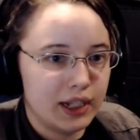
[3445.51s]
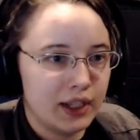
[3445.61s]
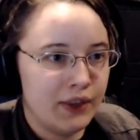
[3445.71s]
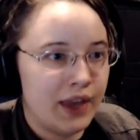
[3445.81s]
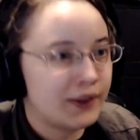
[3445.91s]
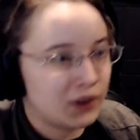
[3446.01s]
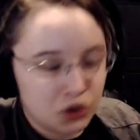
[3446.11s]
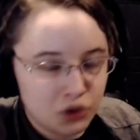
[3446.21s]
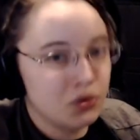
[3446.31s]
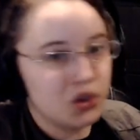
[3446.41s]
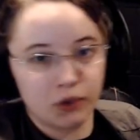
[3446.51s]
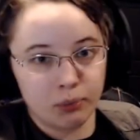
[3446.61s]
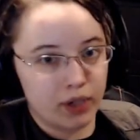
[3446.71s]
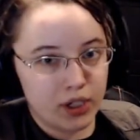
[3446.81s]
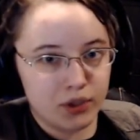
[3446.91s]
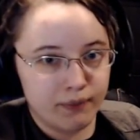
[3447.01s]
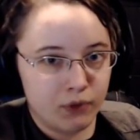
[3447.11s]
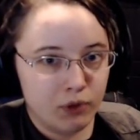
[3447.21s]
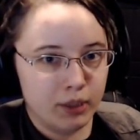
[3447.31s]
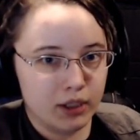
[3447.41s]
And that's a huge inspiration
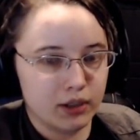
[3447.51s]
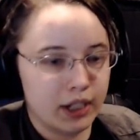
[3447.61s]
for me.